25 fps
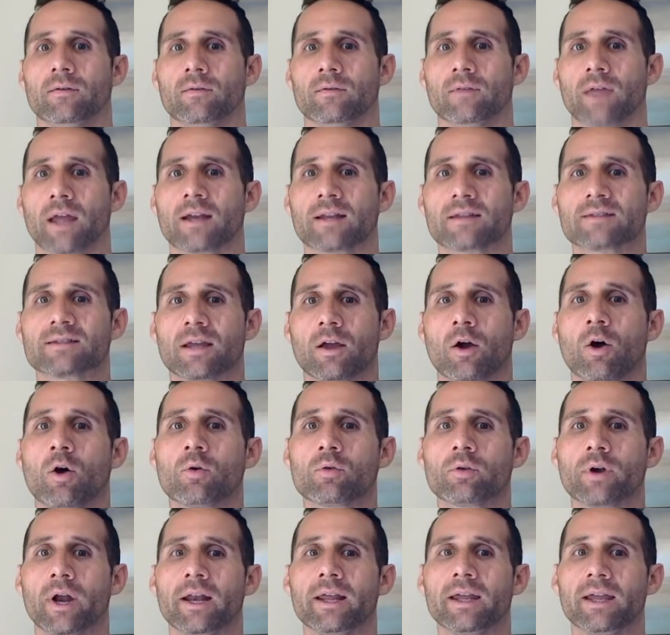that it's
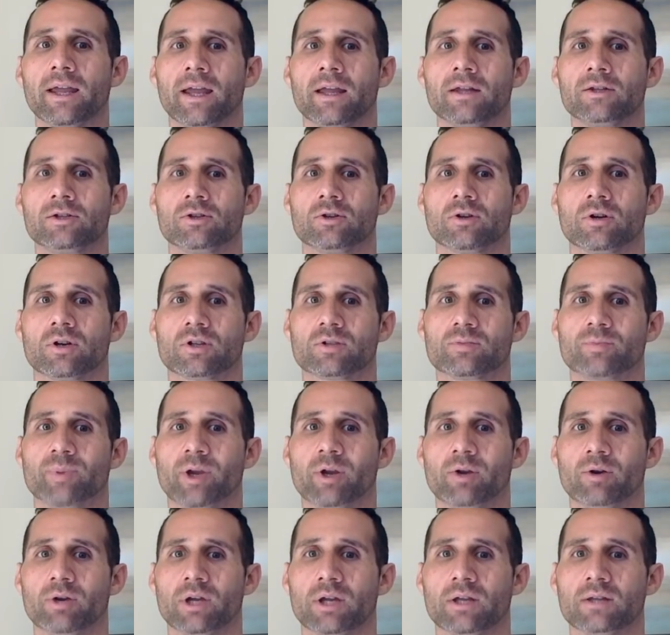already in your
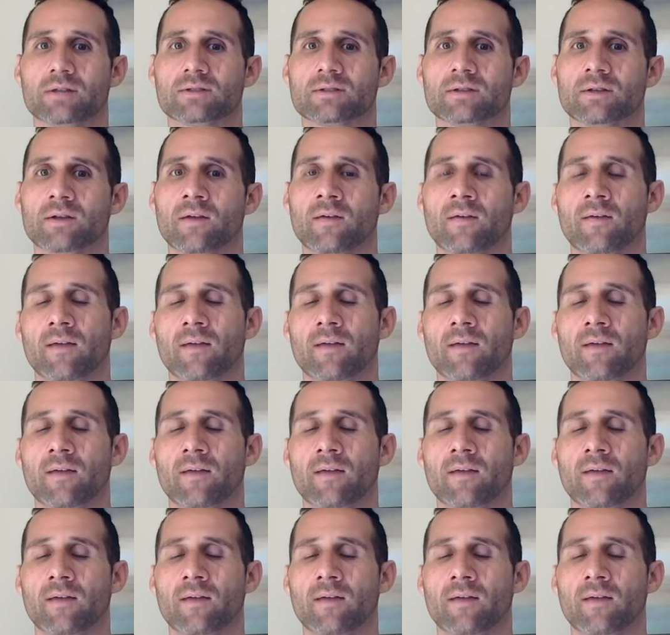experience